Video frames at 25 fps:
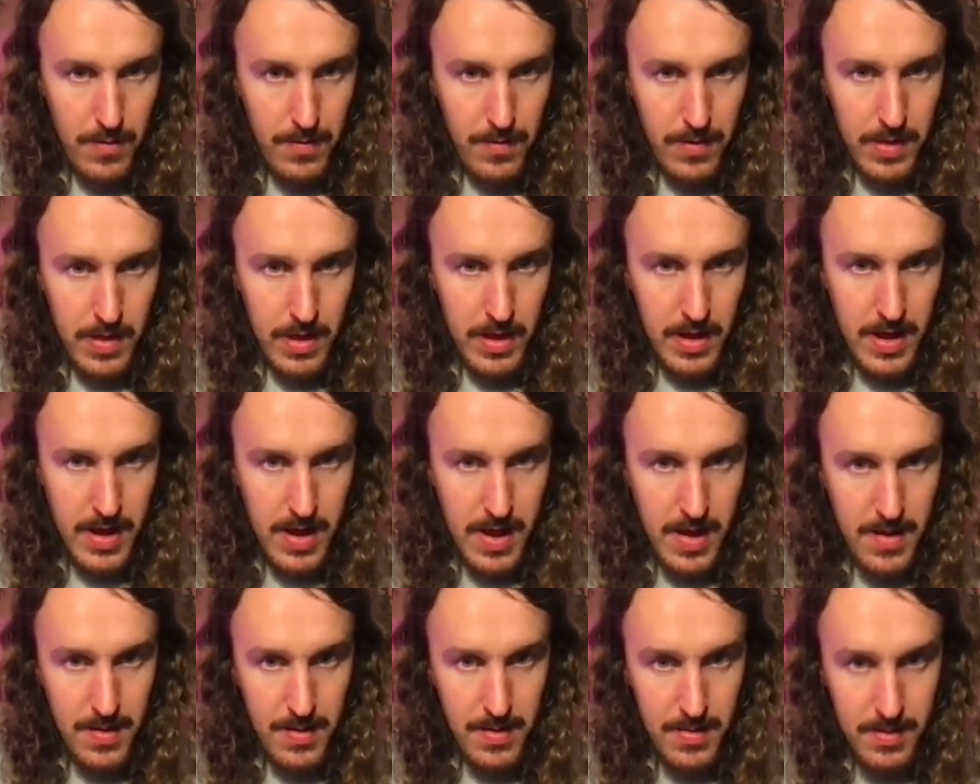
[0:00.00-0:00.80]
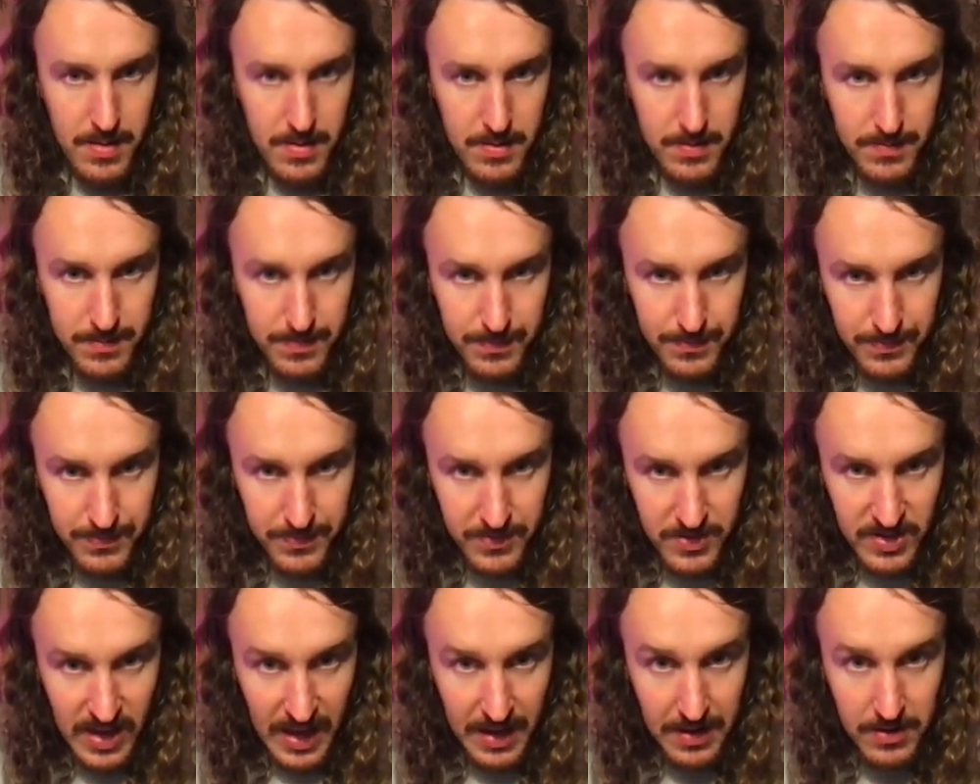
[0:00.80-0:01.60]
the
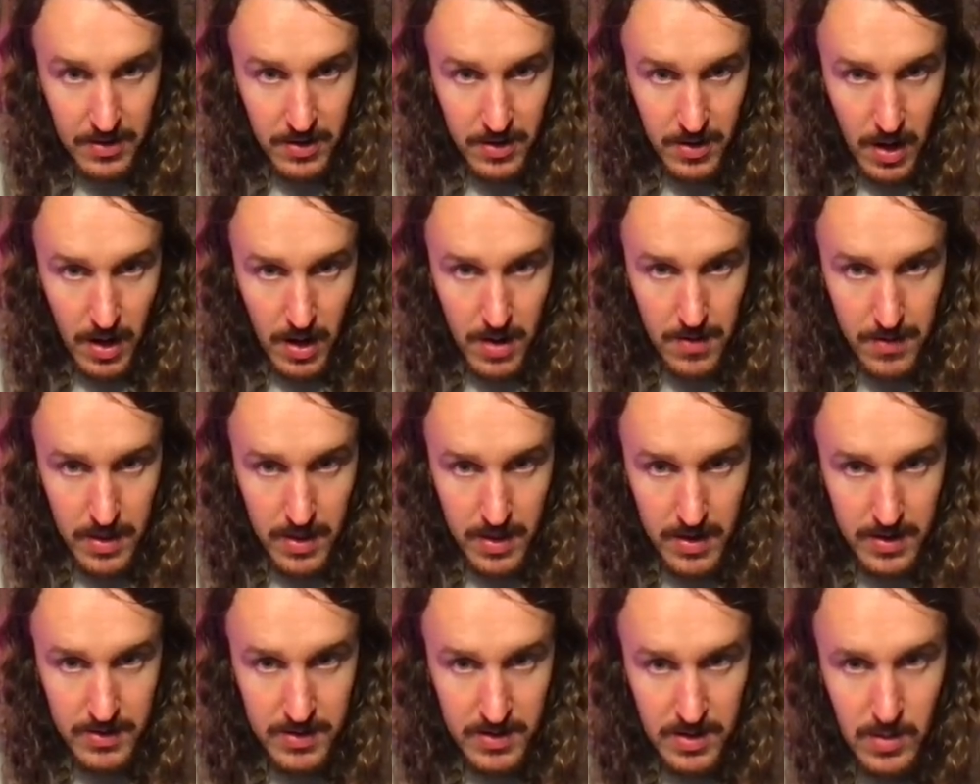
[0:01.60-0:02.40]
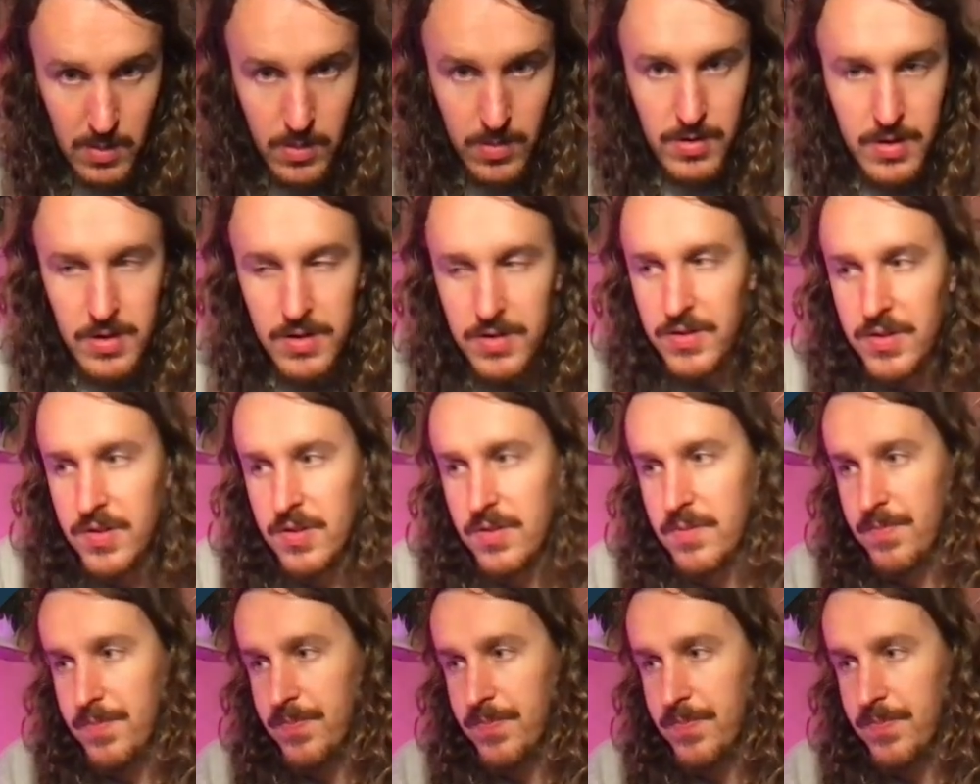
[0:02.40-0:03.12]
centered over these coordinates.